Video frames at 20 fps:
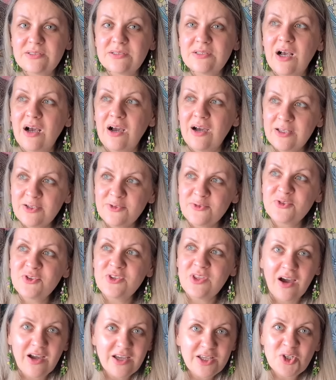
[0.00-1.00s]
kind of
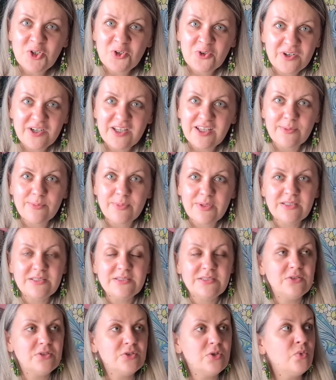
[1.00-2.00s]
tiring because
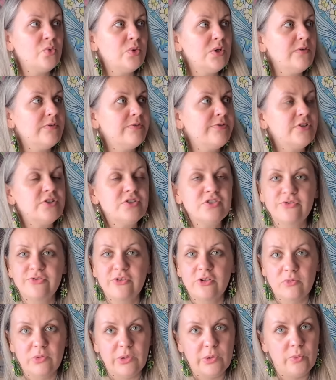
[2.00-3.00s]
we first of
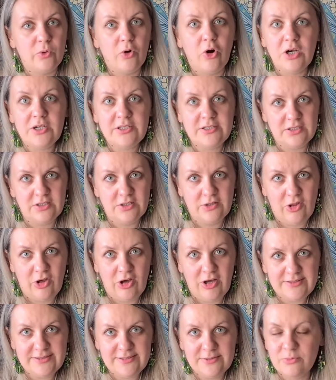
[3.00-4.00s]
all we walked a
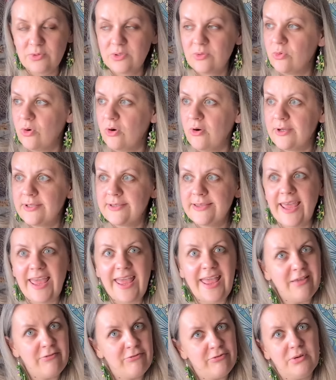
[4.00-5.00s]
lot. We walked
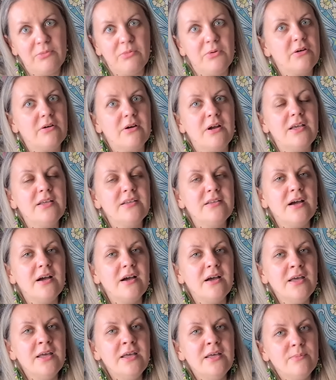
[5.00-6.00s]
everywhere.
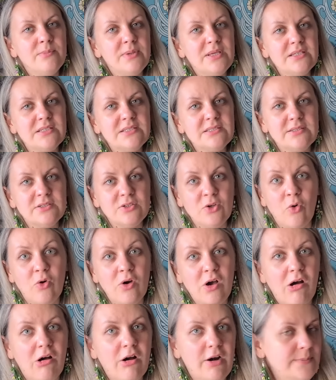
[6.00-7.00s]
Because no
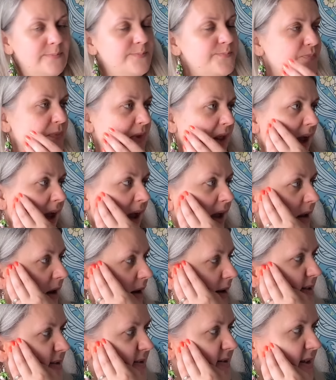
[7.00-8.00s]
car, and
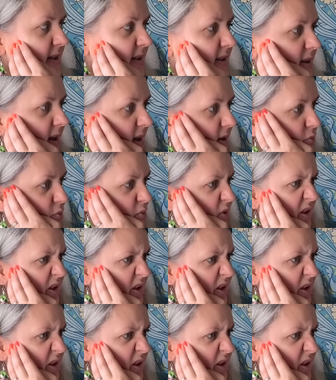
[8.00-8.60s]
I said that